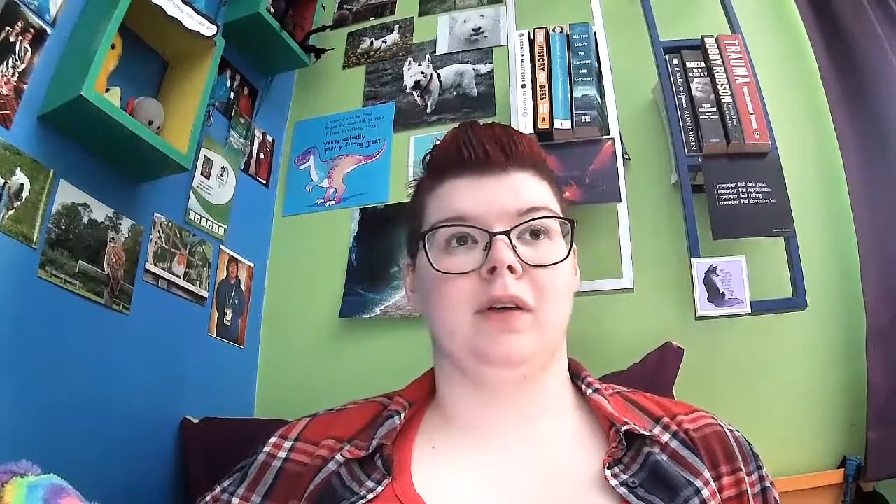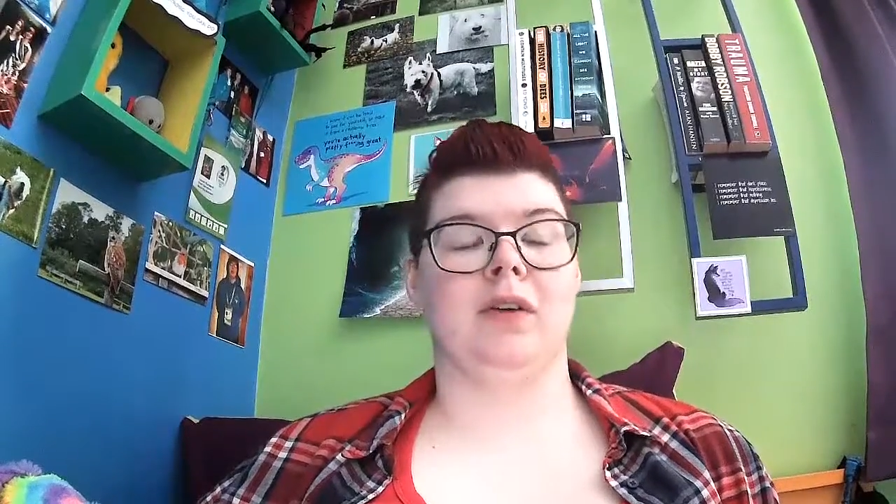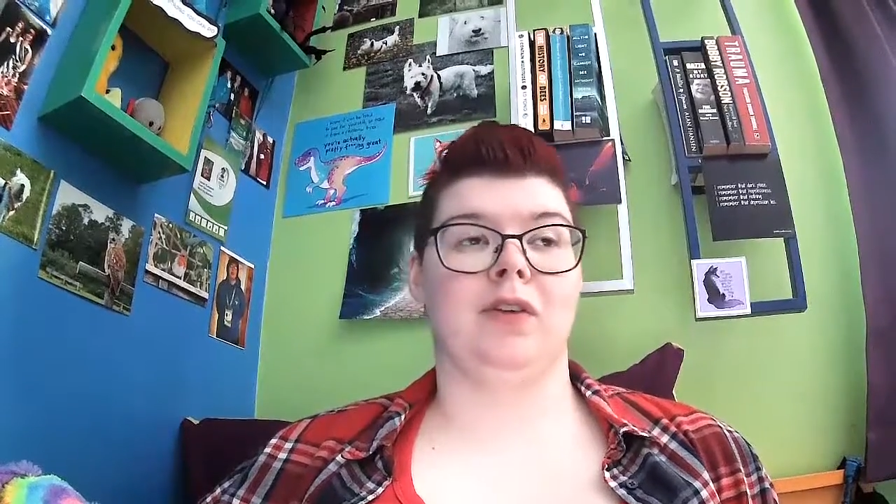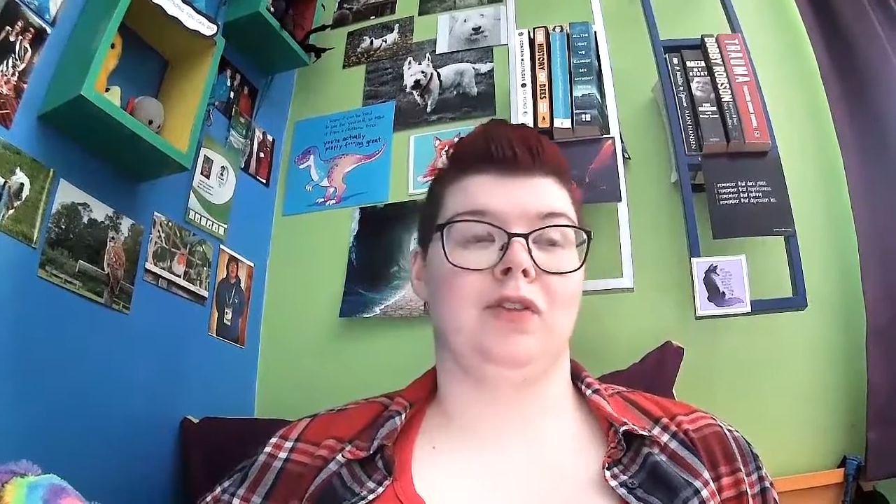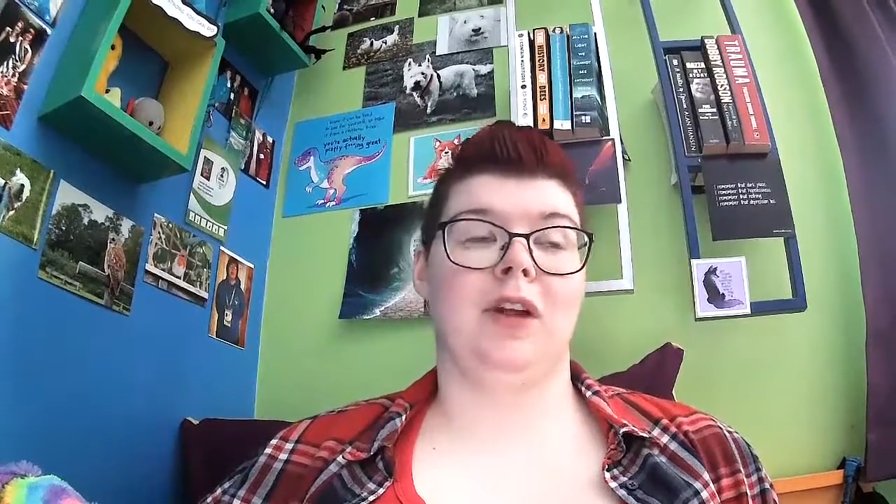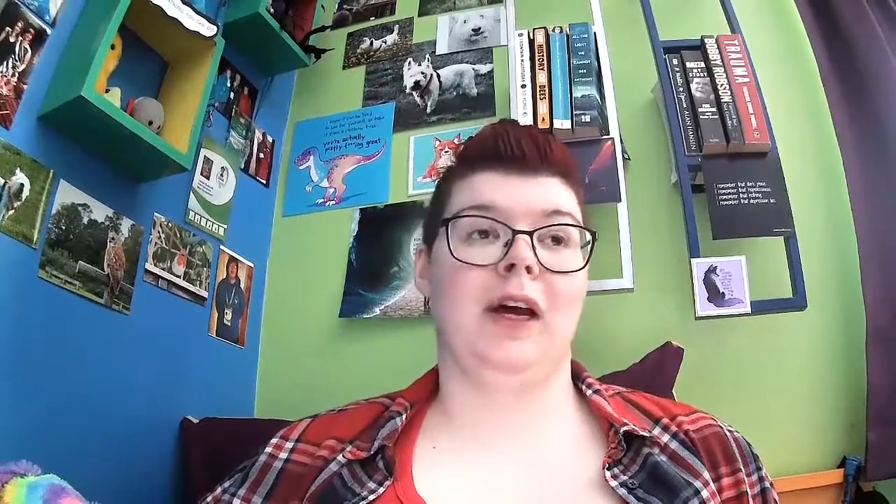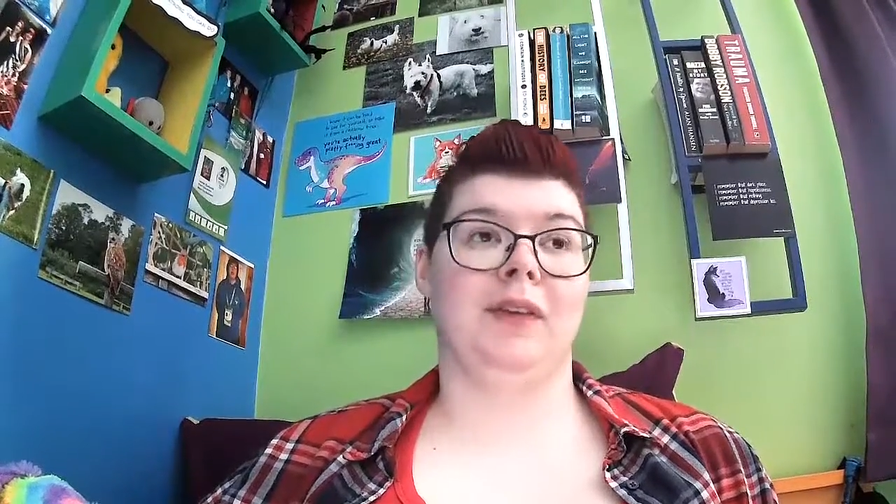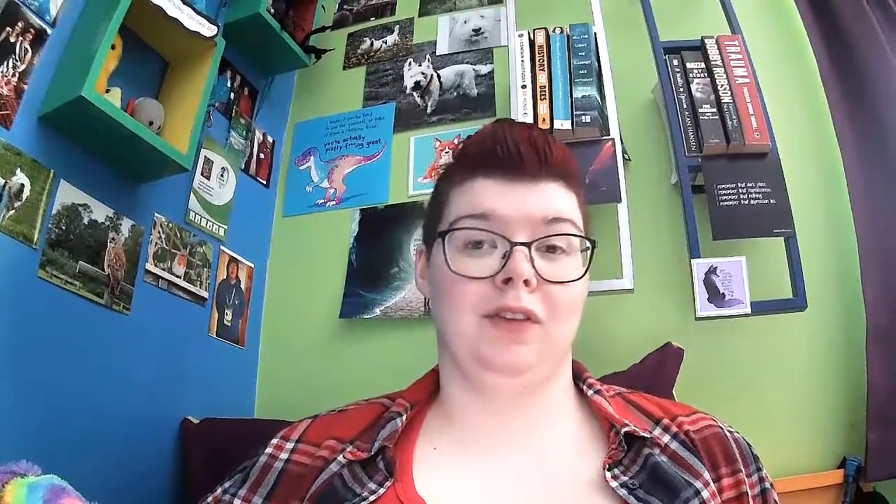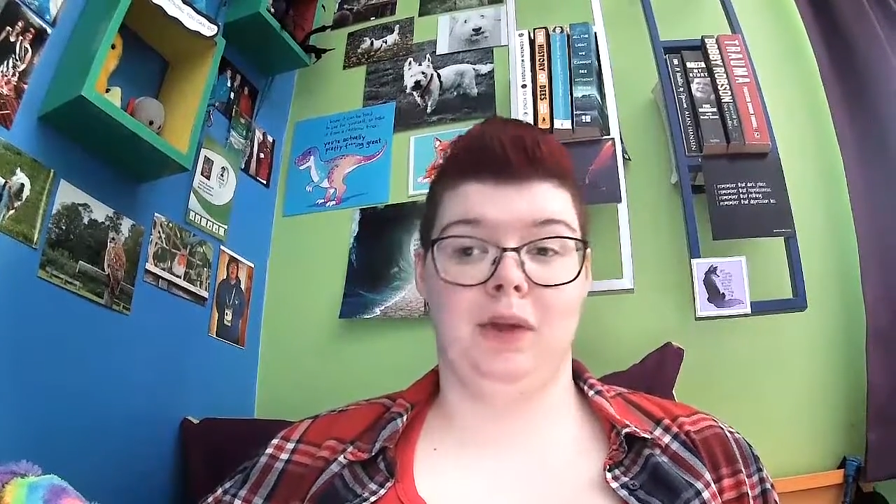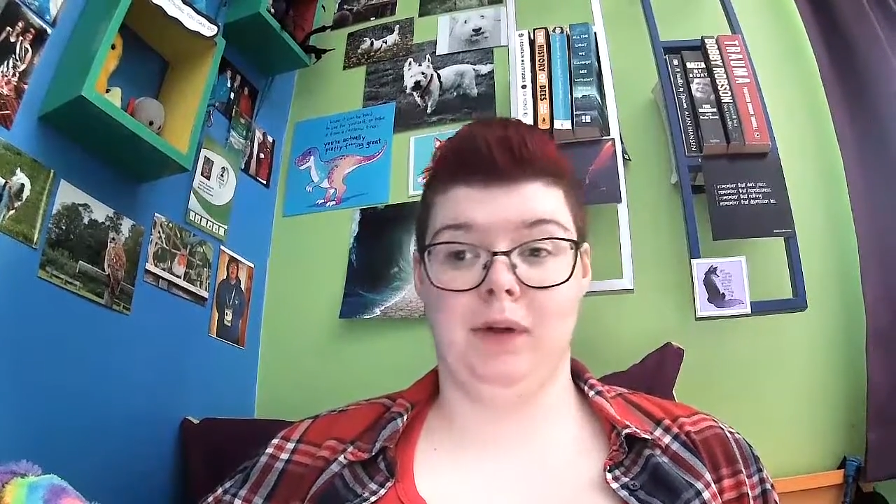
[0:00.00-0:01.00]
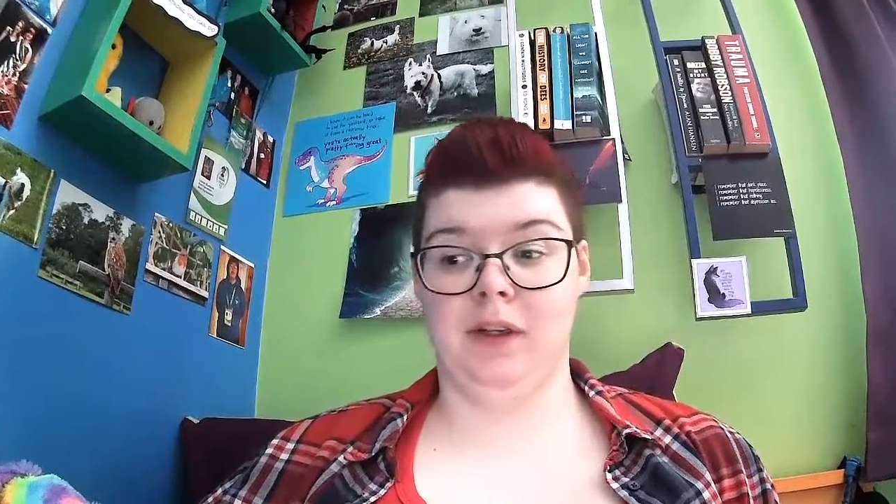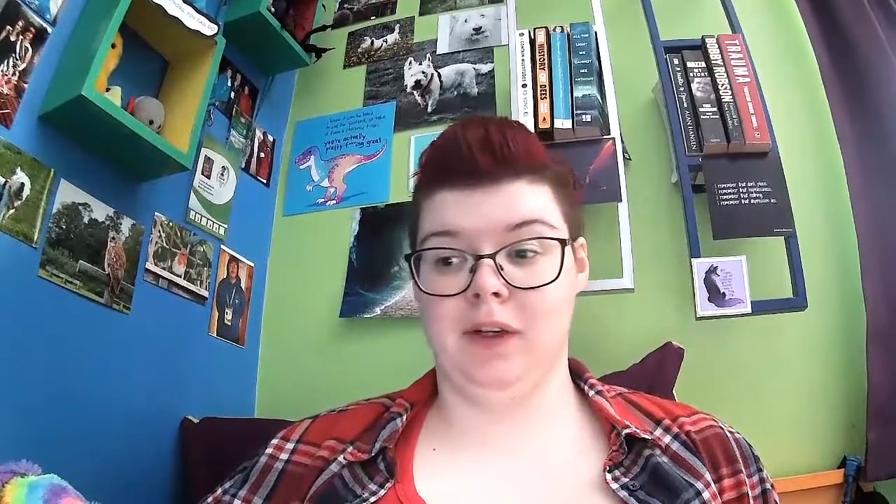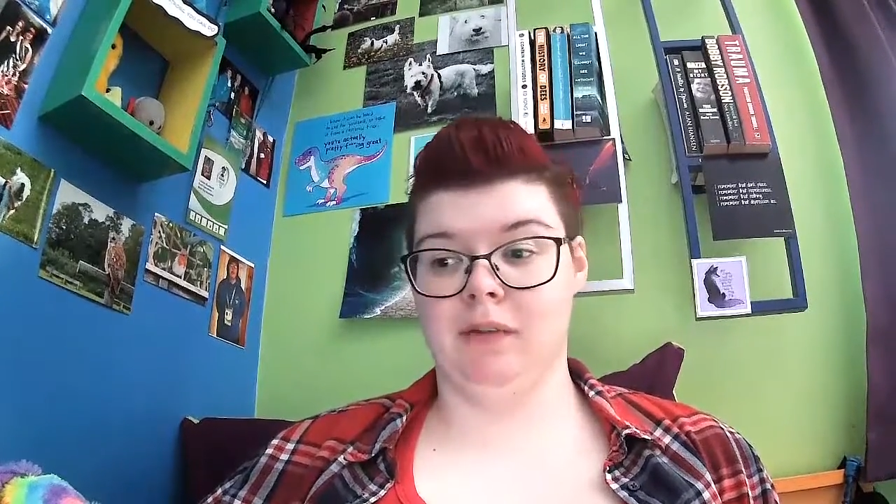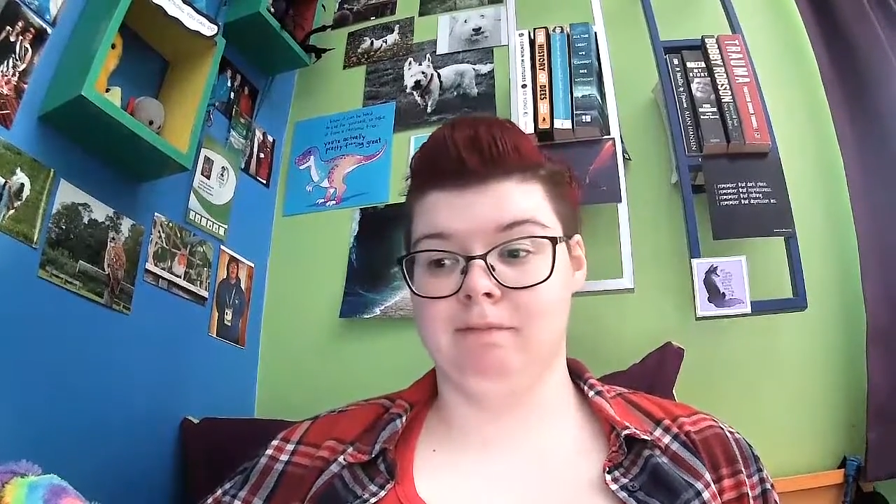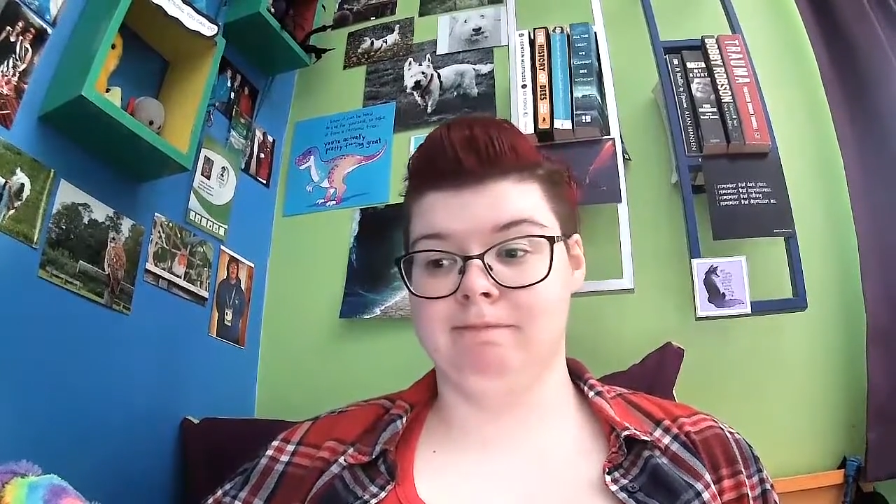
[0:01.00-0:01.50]
which was started by
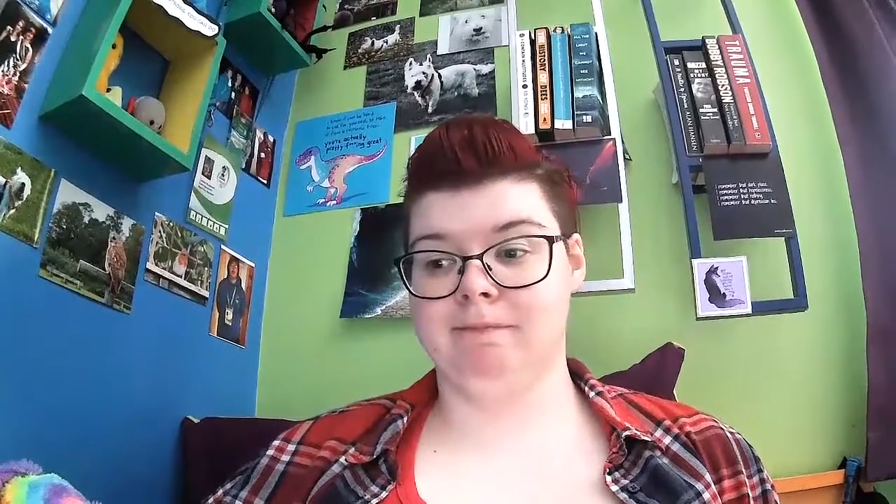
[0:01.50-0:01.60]
CBT.